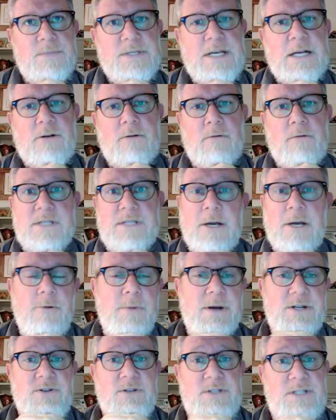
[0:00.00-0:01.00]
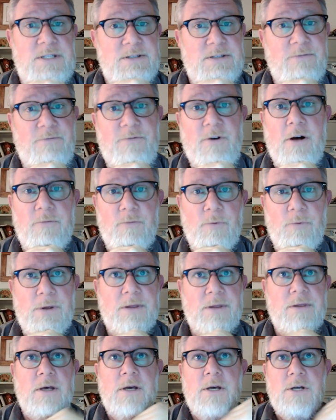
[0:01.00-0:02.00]
psych- psychometrics is involved
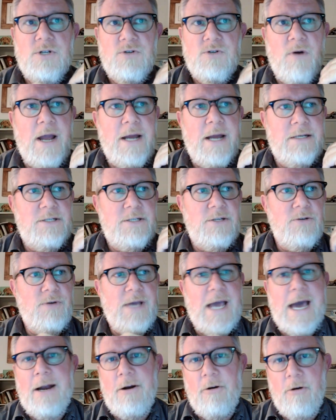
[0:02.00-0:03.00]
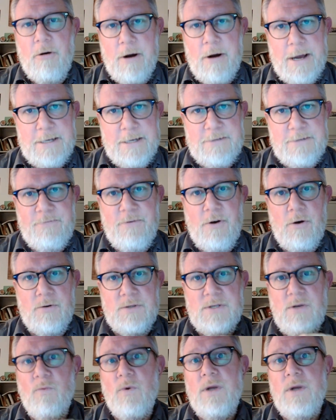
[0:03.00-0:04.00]
with trying to categorize
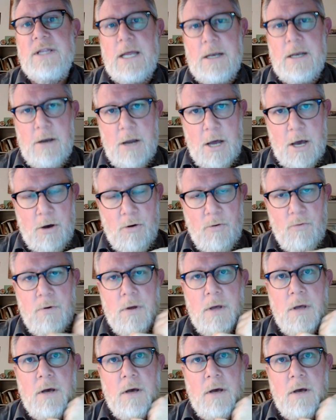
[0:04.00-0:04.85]
folks and what they know,